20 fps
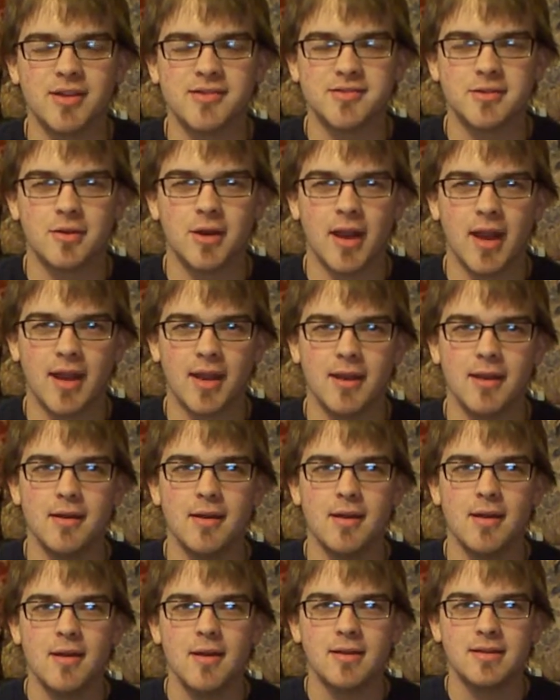her and
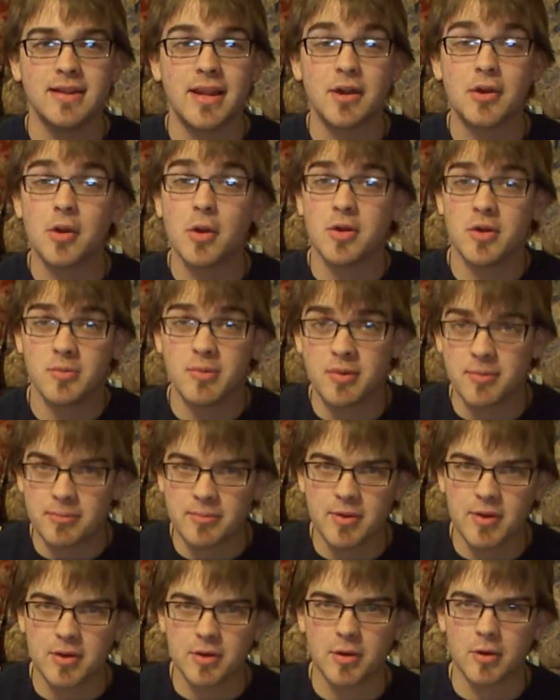let her know you've been
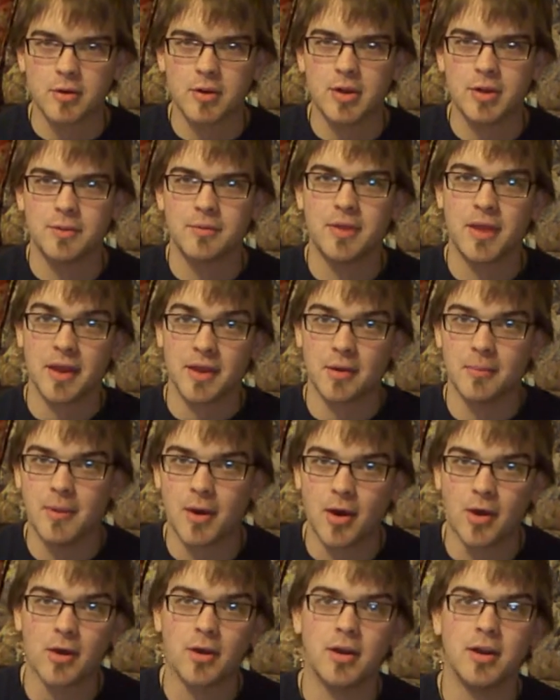you're thinking
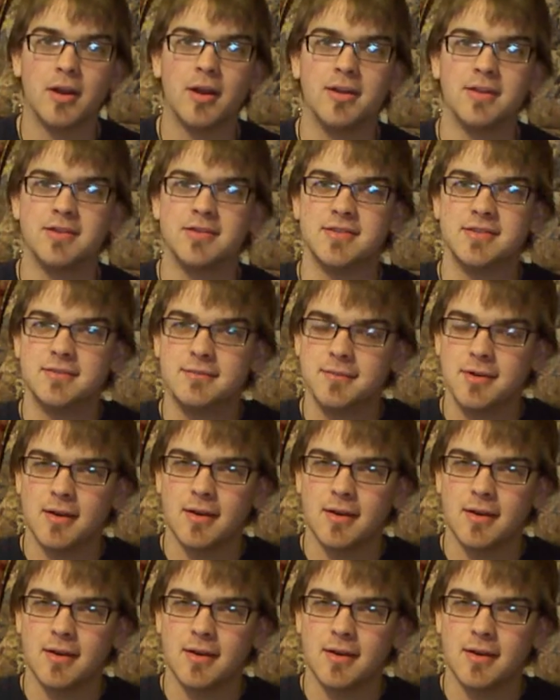about her and you're not just